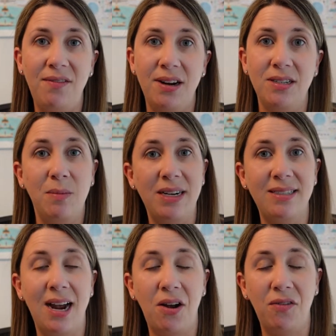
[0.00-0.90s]
There's
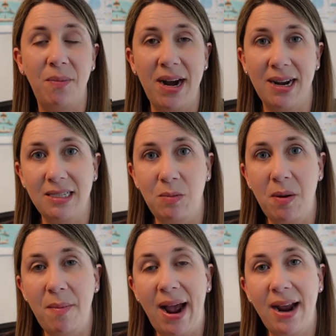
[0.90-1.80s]
myself, my
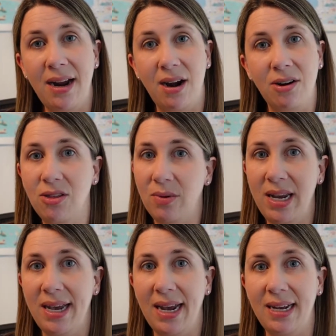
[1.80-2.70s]
husband Matt, and our 3
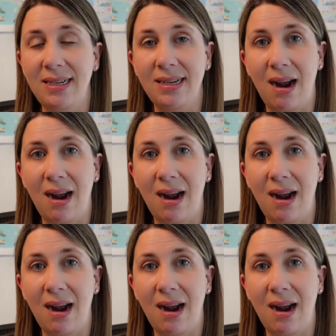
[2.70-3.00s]
kids.